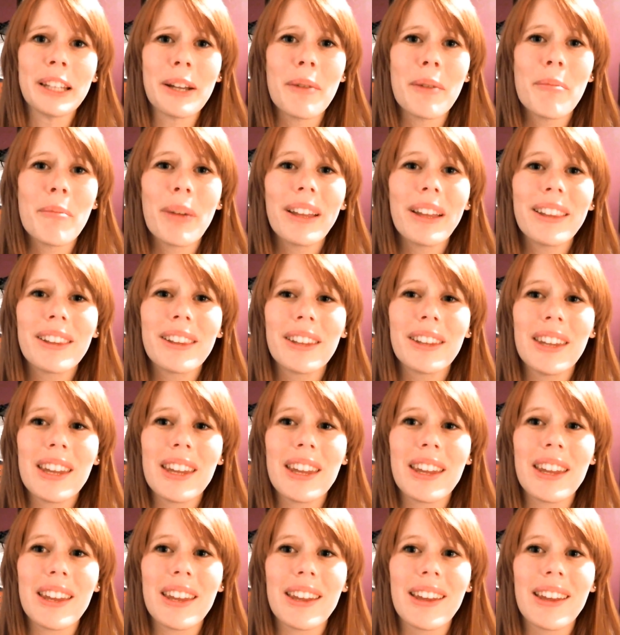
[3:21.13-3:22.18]
But
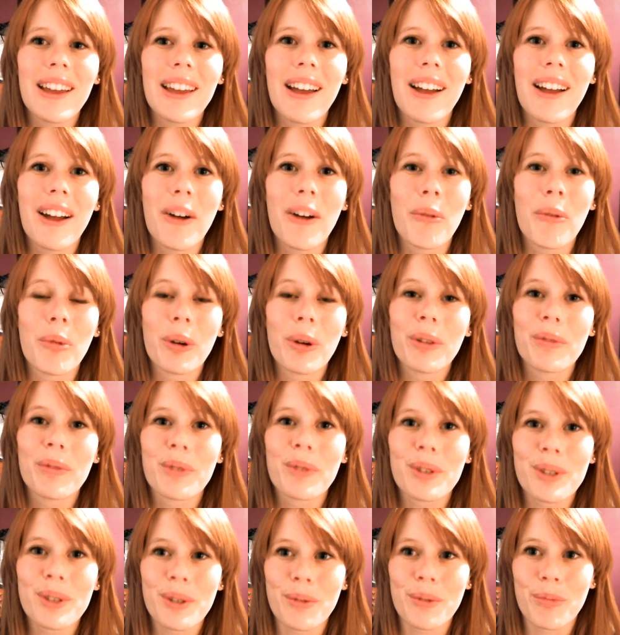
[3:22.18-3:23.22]
the World
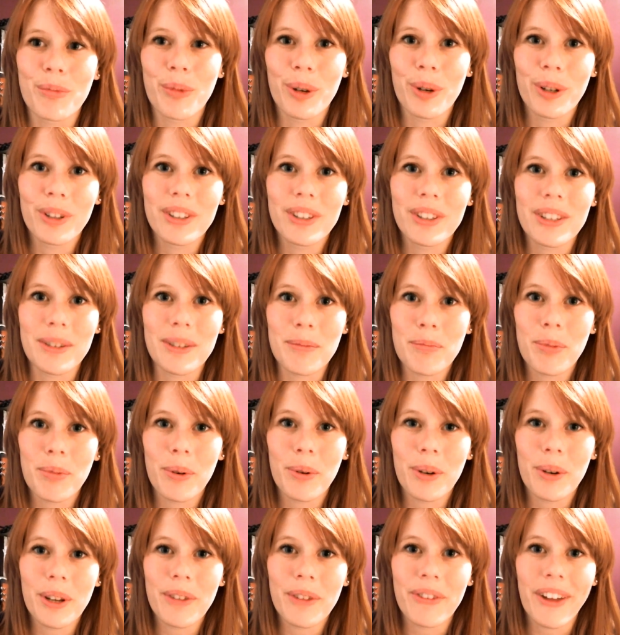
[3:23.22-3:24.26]
versus World is
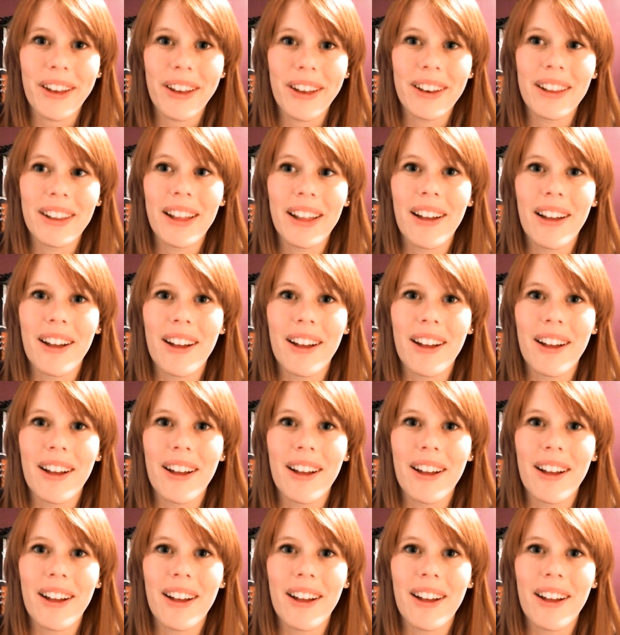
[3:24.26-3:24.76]
pretty fun.